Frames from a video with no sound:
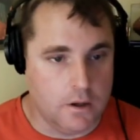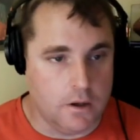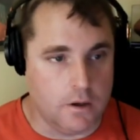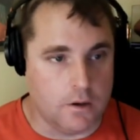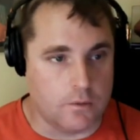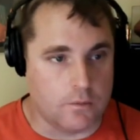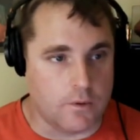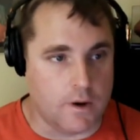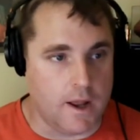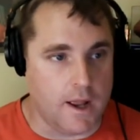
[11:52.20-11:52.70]

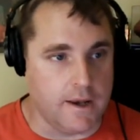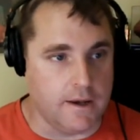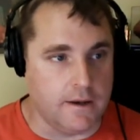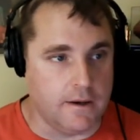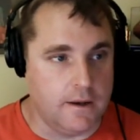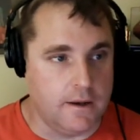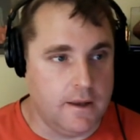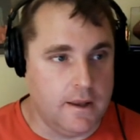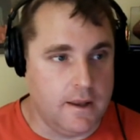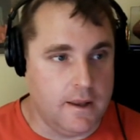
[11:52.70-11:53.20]
All
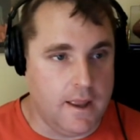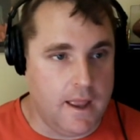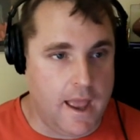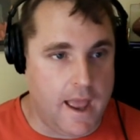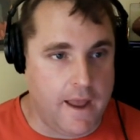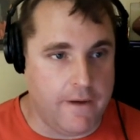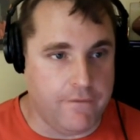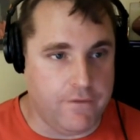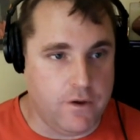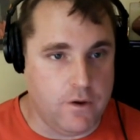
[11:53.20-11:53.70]
right.
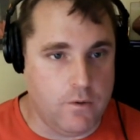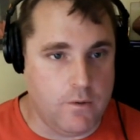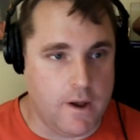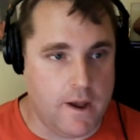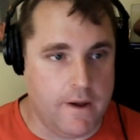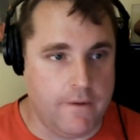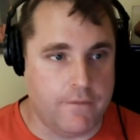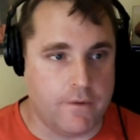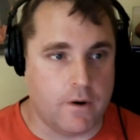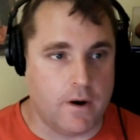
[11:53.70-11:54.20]
Have you
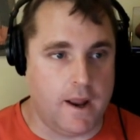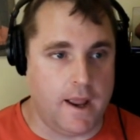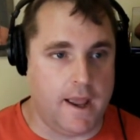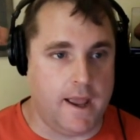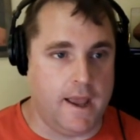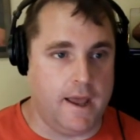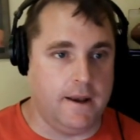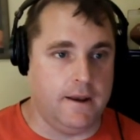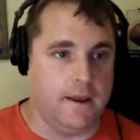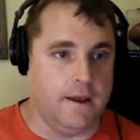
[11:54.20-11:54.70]
ever
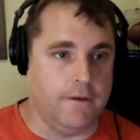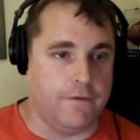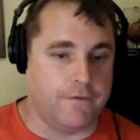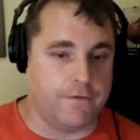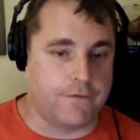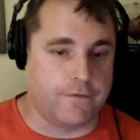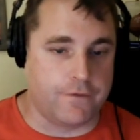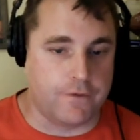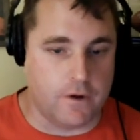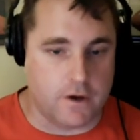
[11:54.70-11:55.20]
had a
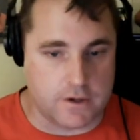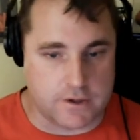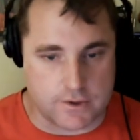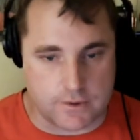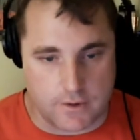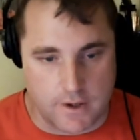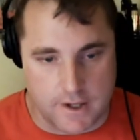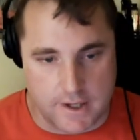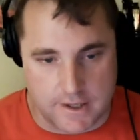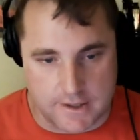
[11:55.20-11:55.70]

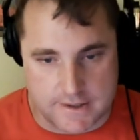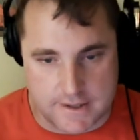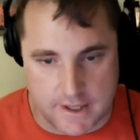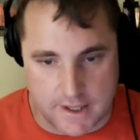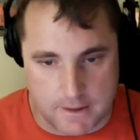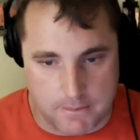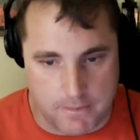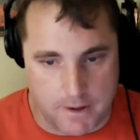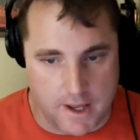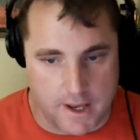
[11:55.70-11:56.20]
frustrating
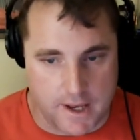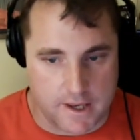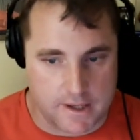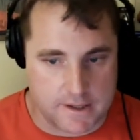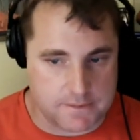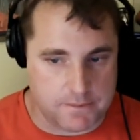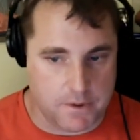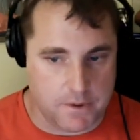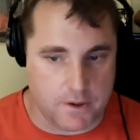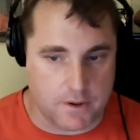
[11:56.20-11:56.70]
ticket buying
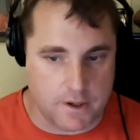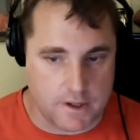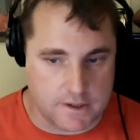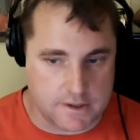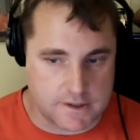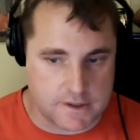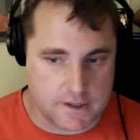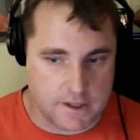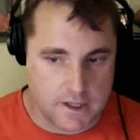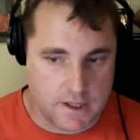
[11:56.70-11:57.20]

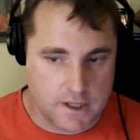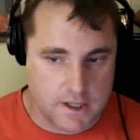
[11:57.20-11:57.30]
experience?